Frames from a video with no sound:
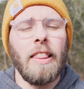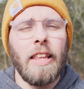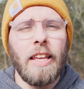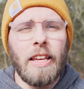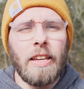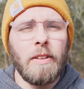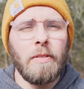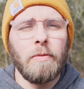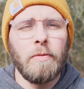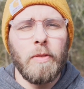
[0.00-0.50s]

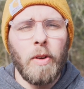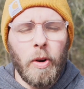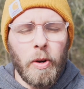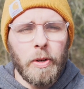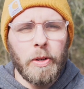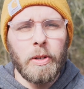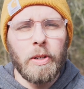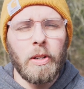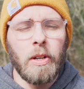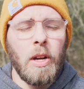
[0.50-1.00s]
Lake
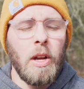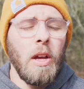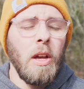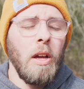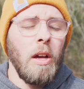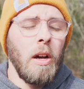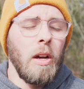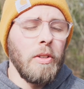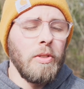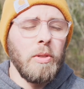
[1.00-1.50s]
Varner,
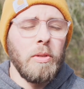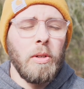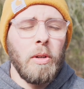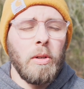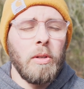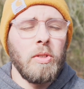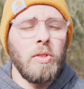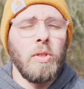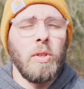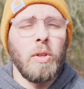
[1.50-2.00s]
also
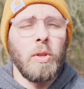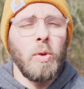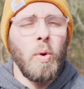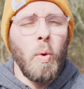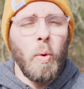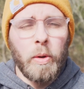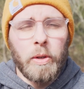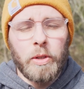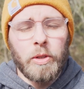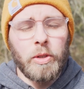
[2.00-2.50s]
known as the
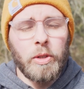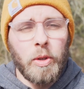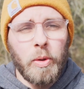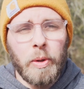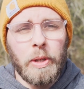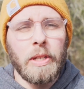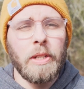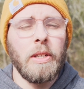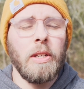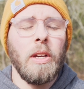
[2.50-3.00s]
Cornish
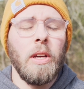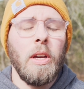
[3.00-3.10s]
Creek